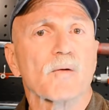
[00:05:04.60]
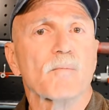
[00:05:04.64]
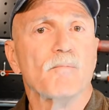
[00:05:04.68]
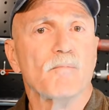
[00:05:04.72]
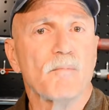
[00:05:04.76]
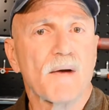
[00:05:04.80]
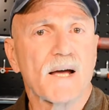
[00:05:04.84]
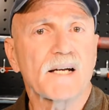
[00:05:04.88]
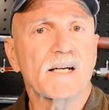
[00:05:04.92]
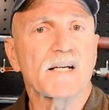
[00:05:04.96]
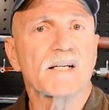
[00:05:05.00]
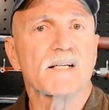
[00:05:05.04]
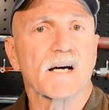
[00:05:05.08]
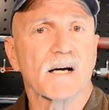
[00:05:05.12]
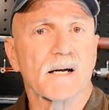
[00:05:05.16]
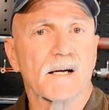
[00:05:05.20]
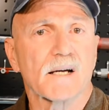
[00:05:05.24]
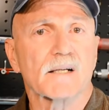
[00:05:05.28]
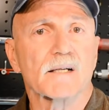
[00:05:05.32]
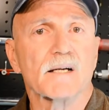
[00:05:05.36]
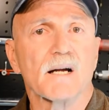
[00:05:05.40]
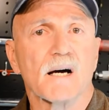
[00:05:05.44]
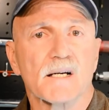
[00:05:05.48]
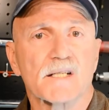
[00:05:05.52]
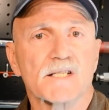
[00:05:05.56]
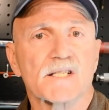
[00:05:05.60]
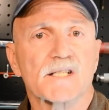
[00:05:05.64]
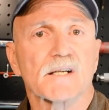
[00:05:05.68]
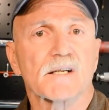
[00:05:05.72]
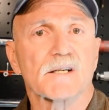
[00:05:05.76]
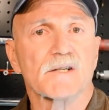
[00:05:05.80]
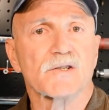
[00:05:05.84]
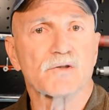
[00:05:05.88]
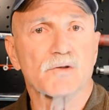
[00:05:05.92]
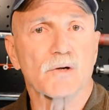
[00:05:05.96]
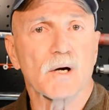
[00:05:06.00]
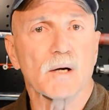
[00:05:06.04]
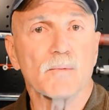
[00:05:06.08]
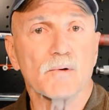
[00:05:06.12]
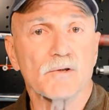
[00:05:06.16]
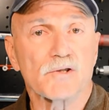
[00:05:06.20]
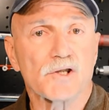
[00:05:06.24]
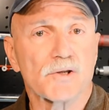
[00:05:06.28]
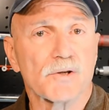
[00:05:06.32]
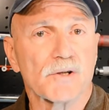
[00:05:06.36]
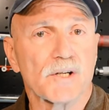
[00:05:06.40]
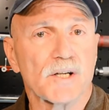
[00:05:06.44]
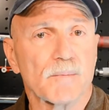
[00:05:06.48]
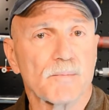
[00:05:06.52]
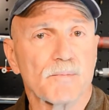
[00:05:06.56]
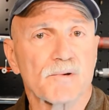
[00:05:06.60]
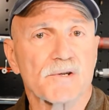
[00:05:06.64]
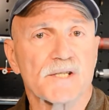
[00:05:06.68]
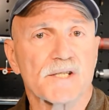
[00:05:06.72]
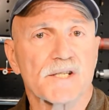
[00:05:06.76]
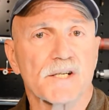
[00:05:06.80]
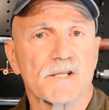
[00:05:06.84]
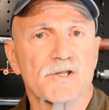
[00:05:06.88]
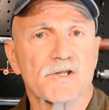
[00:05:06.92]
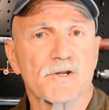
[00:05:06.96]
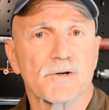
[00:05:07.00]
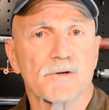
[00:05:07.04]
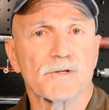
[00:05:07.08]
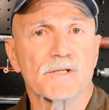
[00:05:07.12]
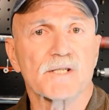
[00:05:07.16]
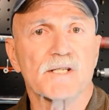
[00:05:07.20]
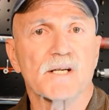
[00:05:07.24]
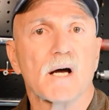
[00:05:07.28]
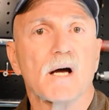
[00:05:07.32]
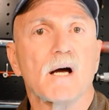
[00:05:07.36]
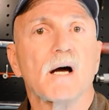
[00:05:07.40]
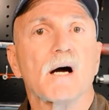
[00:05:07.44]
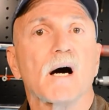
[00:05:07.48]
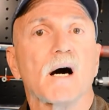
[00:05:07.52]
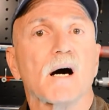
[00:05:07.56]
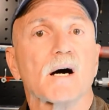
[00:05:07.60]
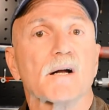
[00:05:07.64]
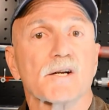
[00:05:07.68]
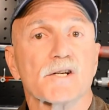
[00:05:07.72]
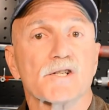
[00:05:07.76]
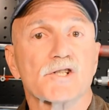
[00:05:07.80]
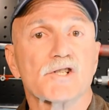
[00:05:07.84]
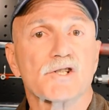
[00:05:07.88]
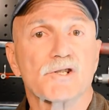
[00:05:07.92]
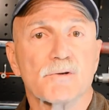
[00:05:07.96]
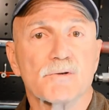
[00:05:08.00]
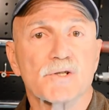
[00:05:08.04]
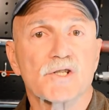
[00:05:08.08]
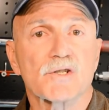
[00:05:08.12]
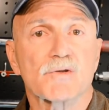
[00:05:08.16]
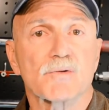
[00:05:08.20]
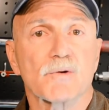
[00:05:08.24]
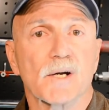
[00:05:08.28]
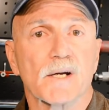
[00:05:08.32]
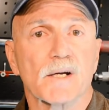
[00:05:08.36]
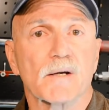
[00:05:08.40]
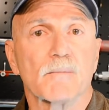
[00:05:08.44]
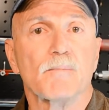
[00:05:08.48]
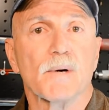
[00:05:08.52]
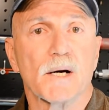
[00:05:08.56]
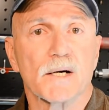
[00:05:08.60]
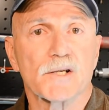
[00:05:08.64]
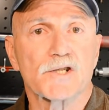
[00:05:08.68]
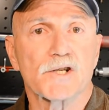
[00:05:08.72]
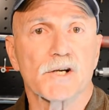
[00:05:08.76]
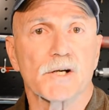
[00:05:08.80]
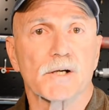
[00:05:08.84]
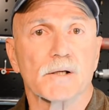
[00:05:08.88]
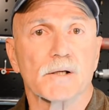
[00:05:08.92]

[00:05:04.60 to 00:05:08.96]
many diagnostic and troubleshooting procedures on a shoestring budget.